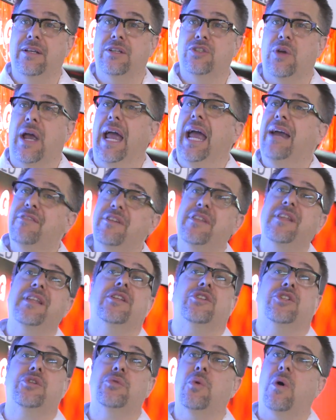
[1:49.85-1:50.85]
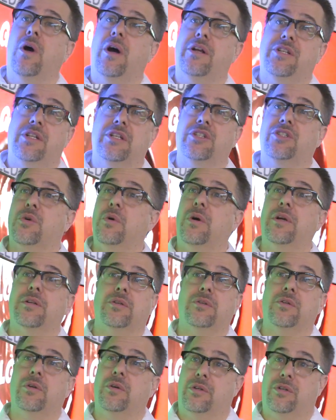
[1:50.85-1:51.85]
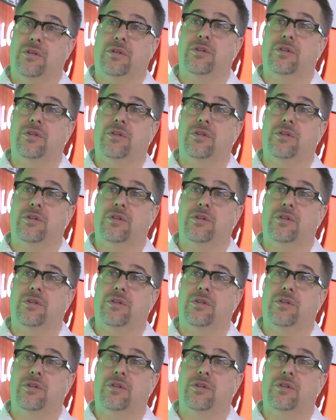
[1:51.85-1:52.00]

So everything that you watch is going to look